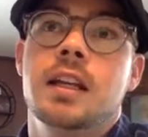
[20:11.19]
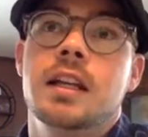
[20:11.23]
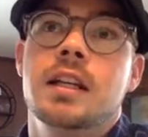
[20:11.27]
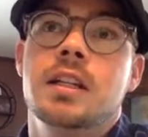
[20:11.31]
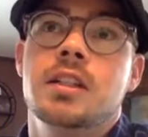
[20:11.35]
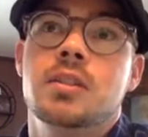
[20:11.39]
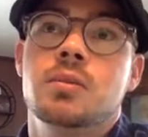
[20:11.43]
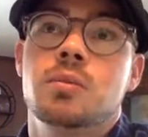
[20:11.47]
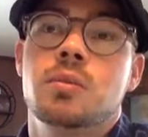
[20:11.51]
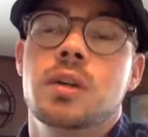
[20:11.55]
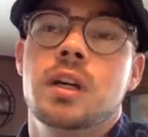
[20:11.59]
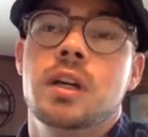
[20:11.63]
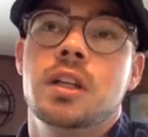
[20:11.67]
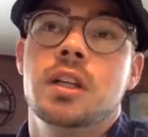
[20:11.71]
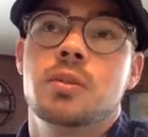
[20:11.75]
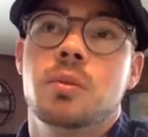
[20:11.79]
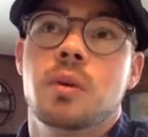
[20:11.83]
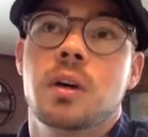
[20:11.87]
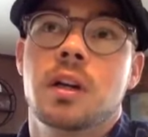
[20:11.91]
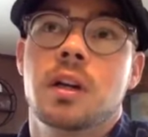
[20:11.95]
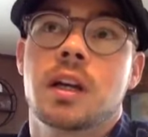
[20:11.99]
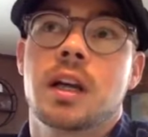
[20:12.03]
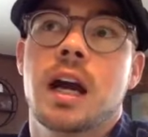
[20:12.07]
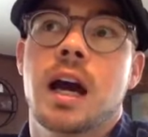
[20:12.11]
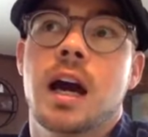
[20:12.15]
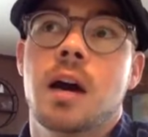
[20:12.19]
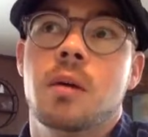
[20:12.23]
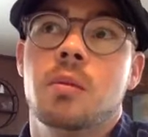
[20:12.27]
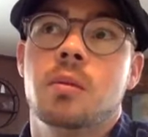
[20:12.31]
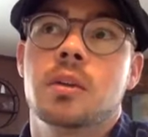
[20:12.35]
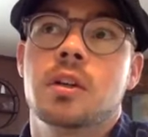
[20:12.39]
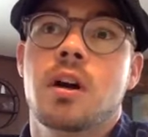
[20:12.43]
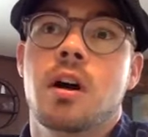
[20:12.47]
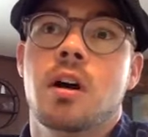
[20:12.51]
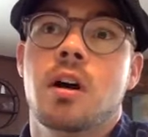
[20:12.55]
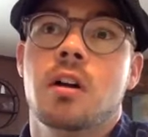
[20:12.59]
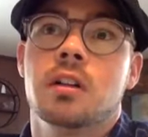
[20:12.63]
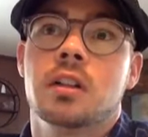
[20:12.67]
Is it's what Kant would
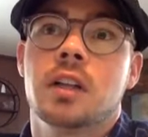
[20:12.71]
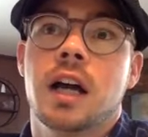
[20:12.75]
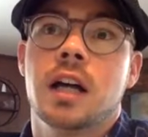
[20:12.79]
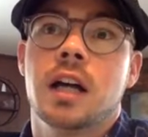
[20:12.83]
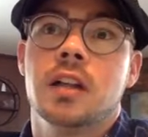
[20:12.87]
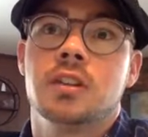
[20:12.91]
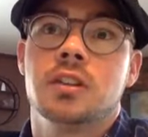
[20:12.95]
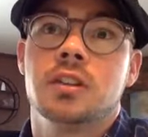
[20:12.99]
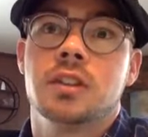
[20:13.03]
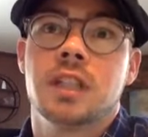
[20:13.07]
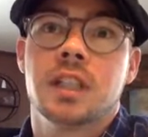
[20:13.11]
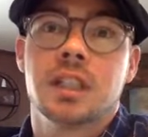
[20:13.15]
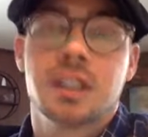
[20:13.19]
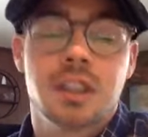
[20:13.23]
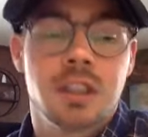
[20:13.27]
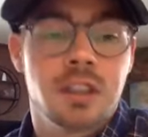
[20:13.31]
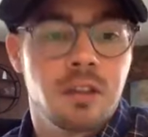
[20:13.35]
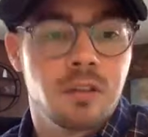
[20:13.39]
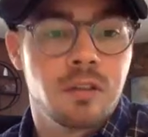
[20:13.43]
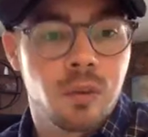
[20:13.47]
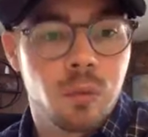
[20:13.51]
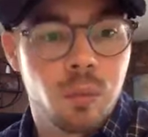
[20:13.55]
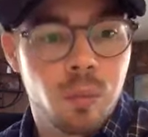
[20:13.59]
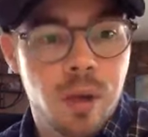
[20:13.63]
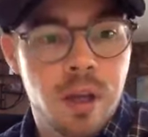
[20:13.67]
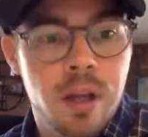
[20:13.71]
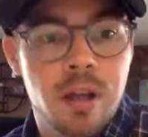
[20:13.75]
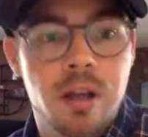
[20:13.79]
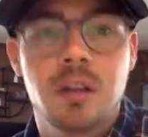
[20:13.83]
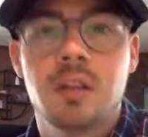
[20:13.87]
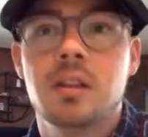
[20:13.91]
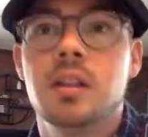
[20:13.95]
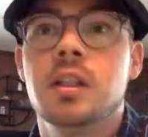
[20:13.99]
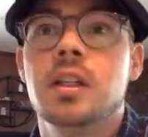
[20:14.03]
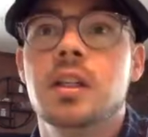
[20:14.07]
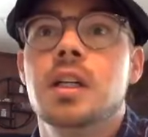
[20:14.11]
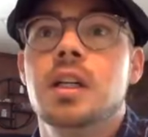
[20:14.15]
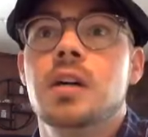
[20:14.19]
call a contradiction of the
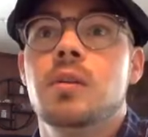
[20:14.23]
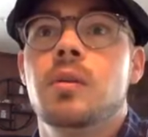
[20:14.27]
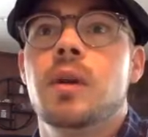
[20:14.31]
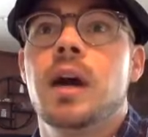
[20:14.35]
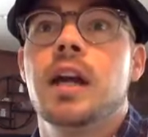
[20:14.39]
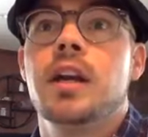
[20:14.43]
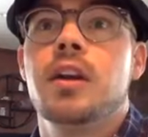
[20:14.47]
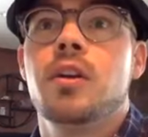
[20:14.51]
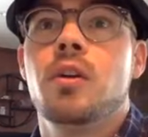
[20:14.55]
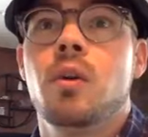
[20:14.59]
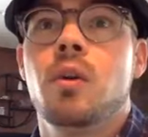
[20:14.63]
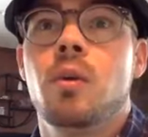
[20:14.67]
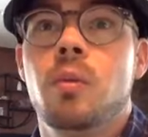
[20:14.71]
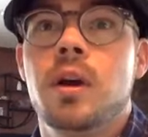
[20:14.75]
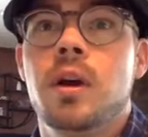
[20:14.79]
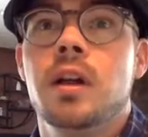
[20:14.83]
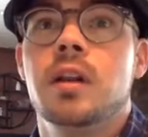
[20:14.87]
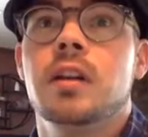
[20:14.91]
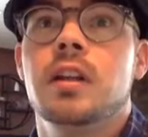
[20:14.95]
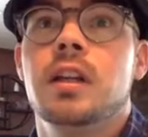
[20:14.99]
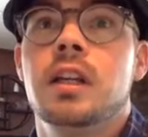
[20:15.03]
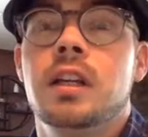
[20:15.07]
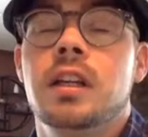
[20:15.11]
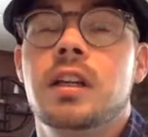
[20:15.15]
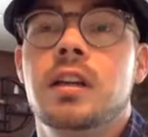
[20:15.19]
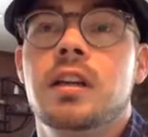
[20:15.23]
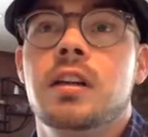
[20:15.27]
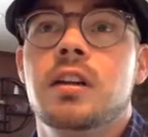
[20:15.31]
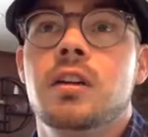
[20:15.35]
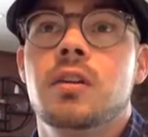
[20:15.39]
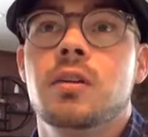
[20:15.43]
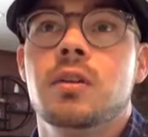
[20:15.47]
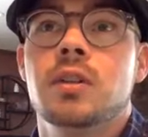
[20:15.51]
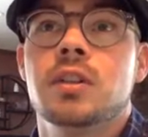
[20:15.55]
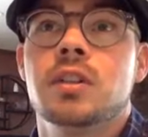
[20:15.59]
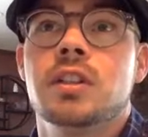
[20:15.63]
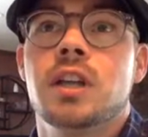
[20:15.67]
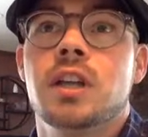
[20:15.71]
will, right? You're willing
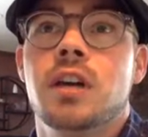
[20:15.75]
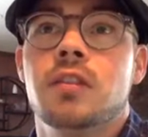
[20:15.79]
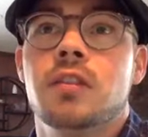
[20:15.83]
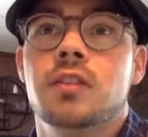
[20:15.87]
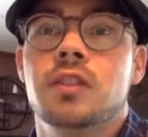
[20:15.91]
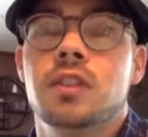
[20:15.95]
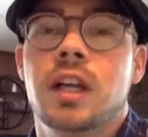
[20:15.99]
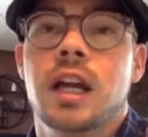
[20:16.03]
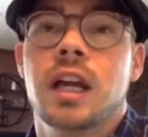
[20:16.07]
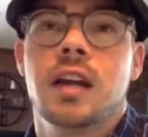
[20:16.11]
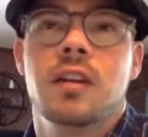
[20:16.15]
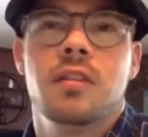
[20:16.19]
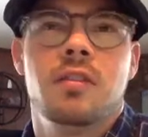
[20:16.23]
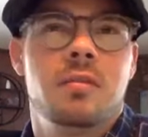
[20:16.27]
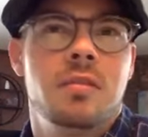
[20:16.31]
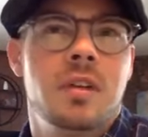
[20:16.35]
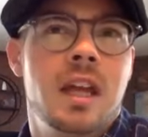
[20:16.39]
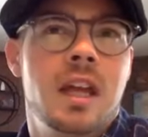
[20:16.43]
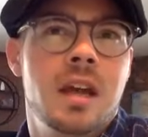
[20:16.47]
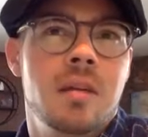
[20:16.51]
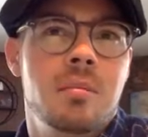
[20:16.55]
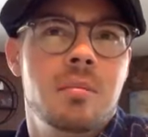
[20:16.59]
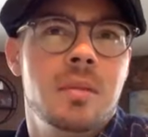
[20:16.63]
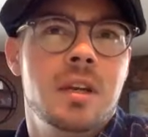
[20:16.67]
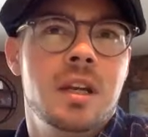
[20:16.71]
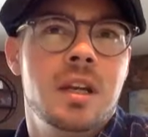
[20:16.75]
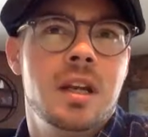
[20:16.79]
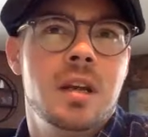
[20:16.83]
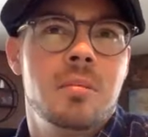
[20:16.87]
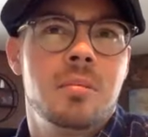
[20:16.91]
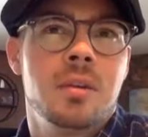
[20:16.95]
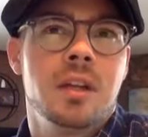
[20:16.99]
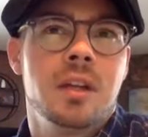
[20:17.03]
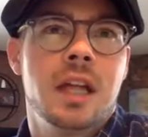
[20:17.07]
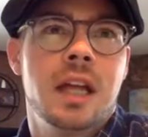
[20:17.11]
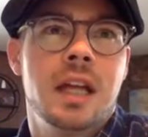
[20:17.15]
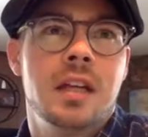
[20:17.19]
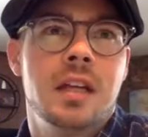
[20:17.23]
yourself to kind of get
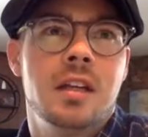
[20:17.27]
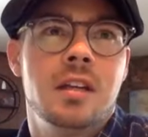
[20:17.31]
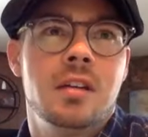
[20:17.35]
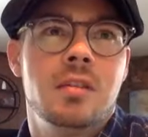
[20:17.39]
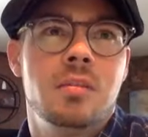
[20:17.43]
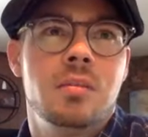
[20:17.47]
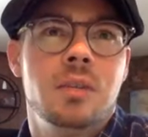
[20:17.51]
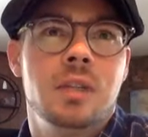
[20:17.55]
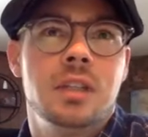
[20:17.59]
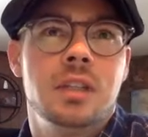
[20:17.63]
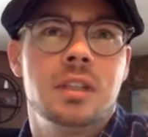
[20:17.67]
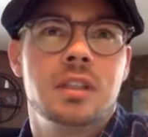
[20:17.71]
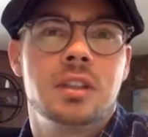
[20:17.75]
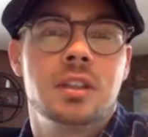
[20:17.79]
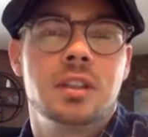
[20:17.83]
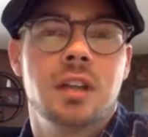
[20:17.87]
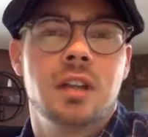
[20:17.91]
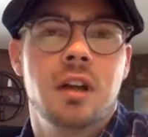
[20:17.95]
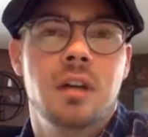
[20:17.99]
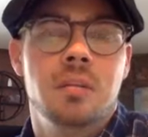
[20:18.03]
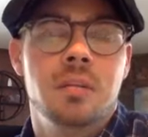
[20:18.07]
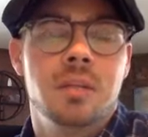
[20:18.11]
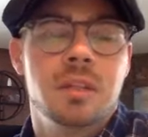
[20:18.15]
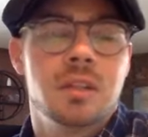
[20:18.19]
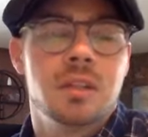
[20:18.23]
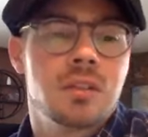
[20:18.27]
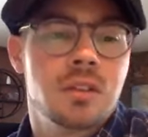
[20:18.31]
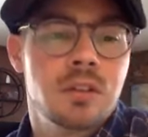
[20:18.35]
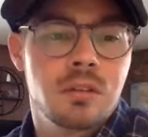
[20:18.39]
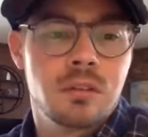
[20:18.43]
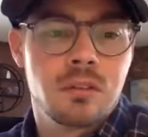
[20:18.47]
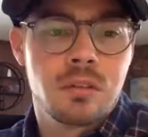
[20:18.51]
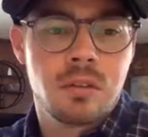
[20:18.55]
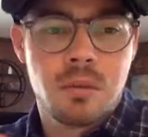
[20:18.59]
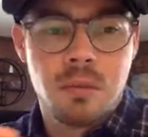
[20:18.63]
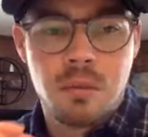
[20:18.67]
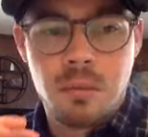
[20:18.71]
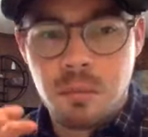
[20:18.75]
manipulated, which doesn't
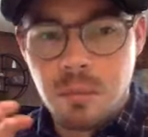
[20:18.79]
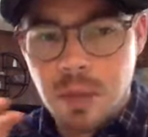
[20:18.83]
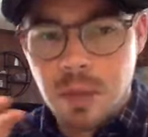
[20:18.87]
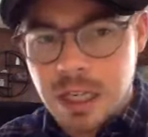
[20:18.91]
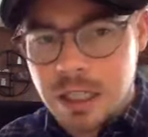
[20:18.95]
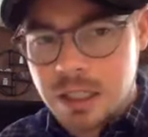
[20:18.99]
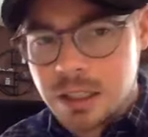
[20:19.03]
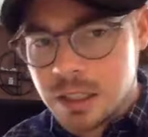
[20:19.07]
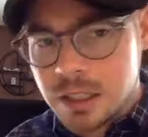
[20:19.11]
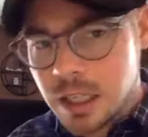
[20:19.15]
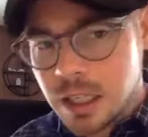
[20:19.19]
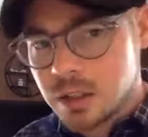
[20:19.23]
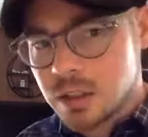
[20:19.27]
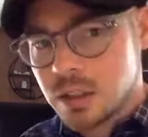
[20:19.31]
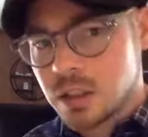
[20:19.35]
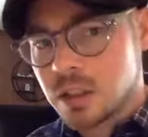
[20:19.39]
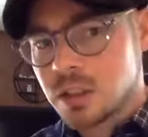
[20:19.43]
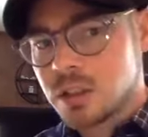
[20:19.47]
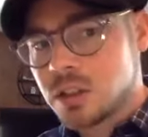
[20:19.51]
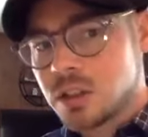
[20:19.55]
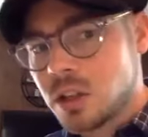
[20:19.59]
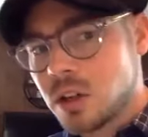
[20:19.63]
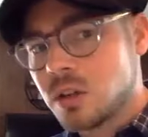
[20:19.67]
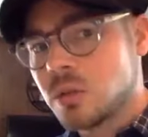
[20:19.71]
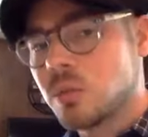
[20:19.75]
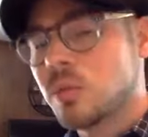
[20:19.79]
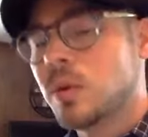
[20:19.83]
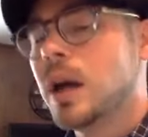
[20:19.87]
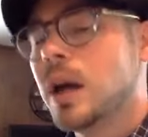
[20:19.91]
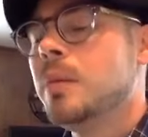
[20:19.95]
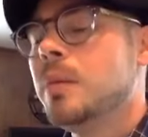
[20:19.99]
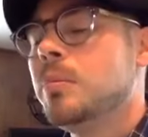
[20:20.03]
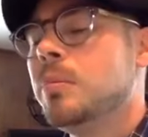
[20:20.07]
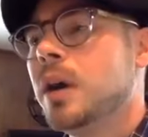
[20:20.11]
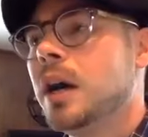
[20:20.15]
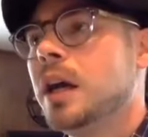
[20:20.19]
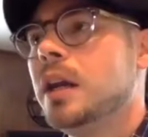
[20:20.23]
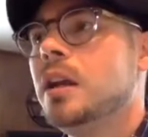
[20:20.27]
make sense in a certain way,
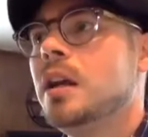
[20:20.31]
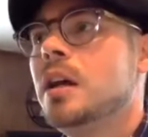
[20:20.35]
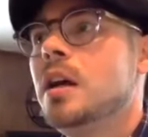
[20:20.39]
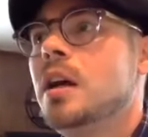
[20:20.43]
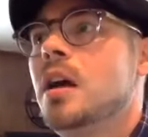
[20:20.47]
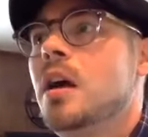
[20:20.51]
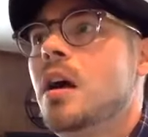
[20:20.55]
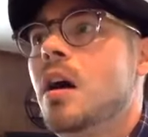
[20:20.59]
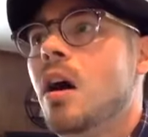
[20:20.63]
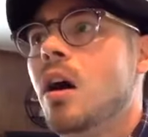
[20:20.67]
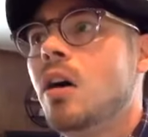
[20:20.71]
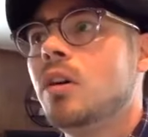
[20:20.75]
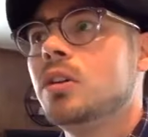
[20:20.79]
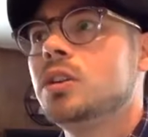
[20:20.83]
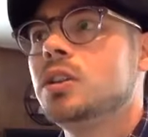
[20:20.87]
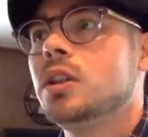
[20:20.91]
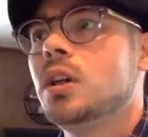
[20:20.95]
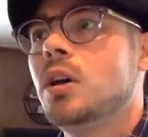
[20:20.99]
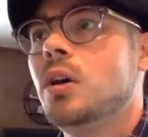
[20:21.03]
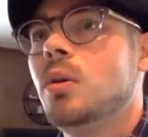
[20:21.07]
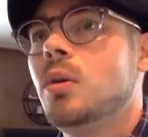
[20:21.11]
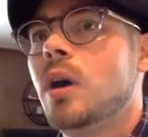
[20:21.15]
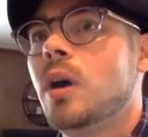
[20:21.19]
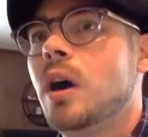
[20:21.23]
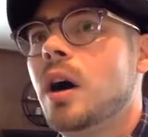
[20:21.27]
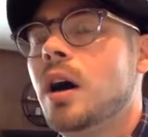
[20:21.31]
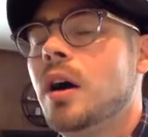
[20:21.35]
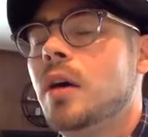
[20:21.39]
but also